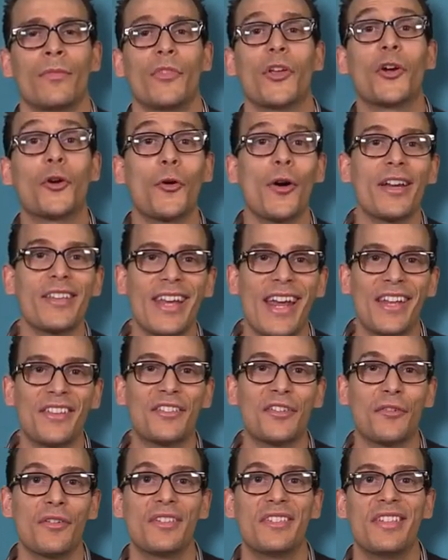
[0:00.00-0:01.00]
The correct
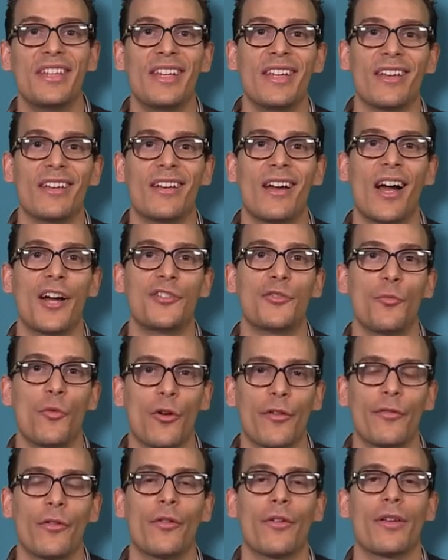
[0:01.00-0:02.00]
answer is D,
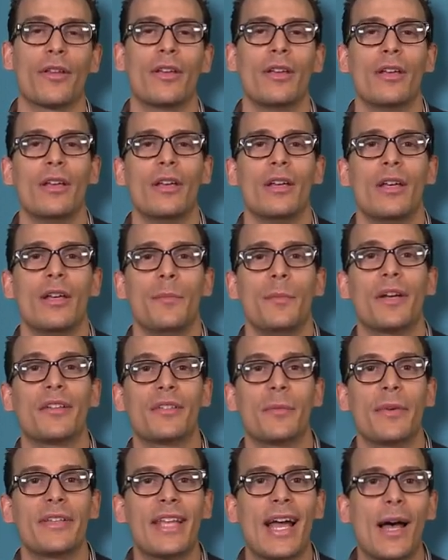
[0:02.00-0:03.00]
hydromorphone, because
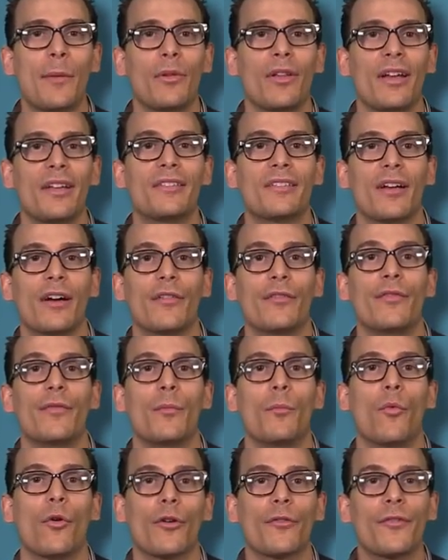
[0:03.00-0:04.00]
the metabolites of
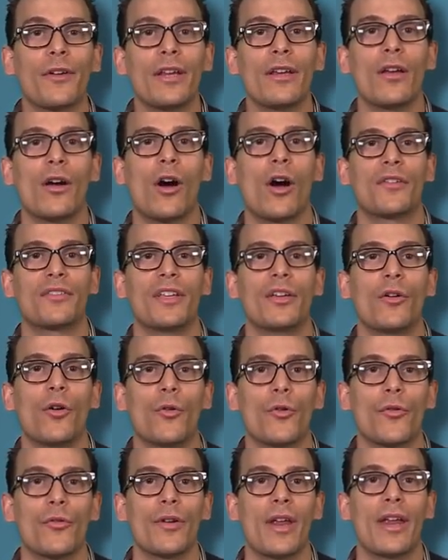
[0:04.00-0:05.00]
morphine,
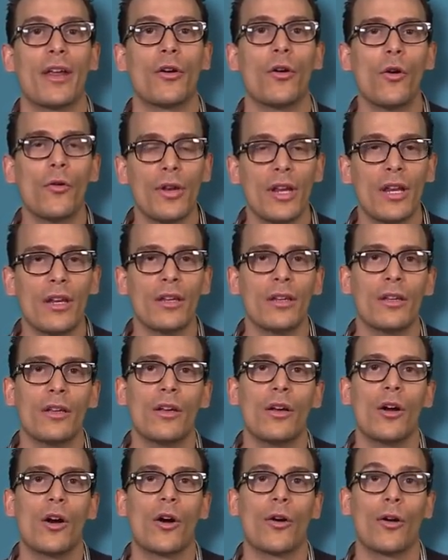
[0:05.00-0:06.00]
oxycodone, and codeine
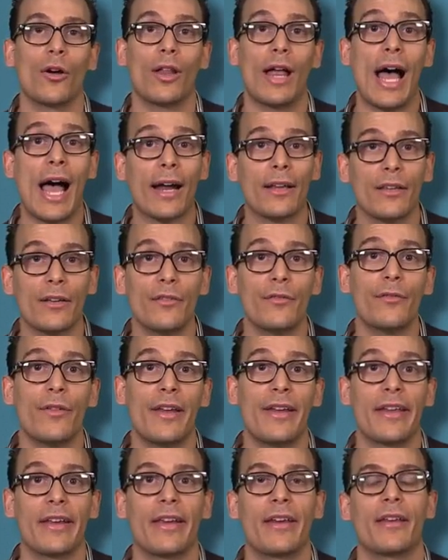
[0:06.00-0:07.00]
are all active
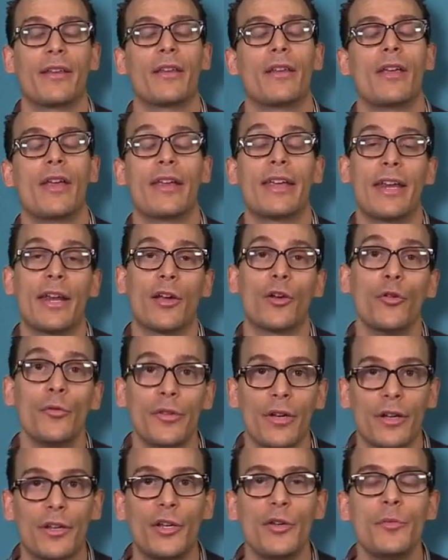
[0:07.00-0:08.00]
and can
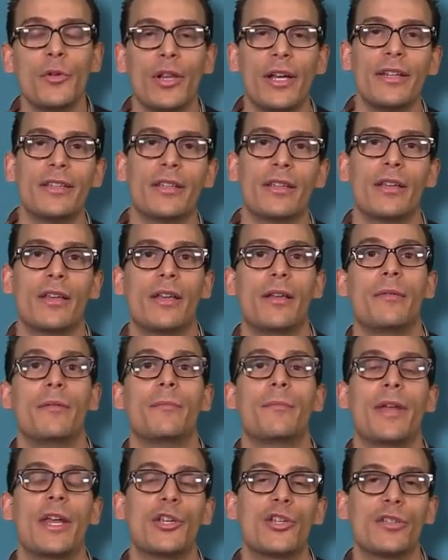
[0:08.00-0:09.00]
accumulate
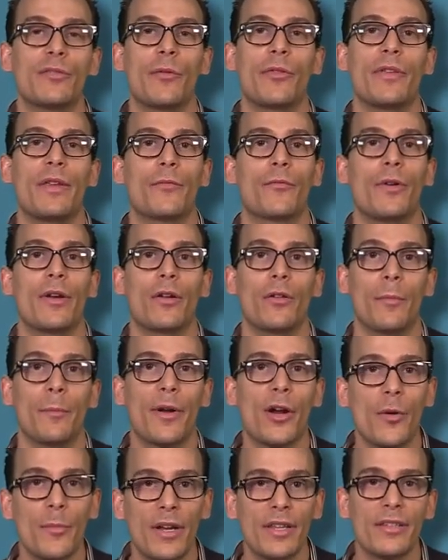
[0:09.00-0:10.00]
in patients with renal
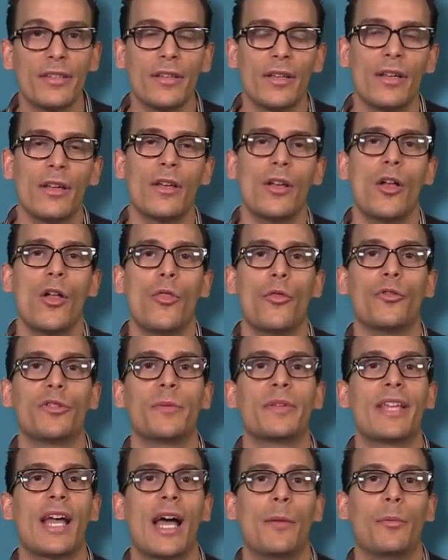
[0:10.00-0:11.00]
impairment. Those
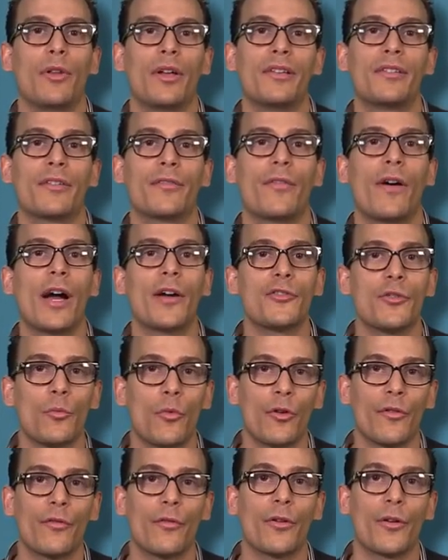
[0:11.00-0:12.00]
metabolites of
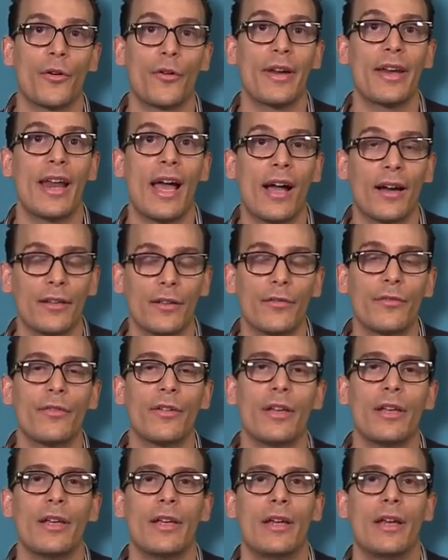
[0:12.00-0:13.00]
hydromorphone are inactive,
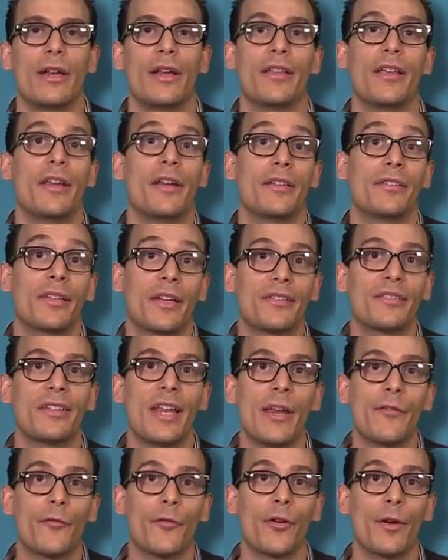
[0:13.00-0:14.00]
and it is thus
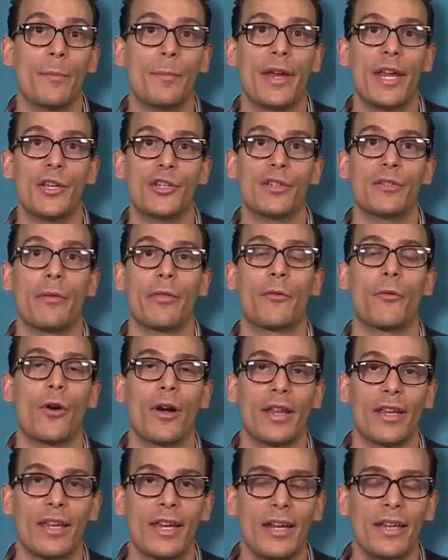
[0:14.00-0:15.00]
safer in patients with
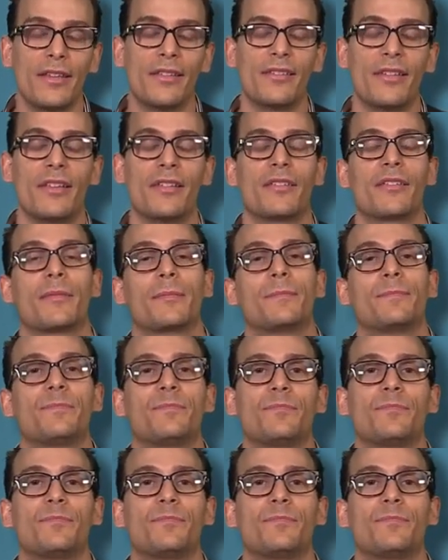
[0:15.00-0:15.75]
chronic kidney disease.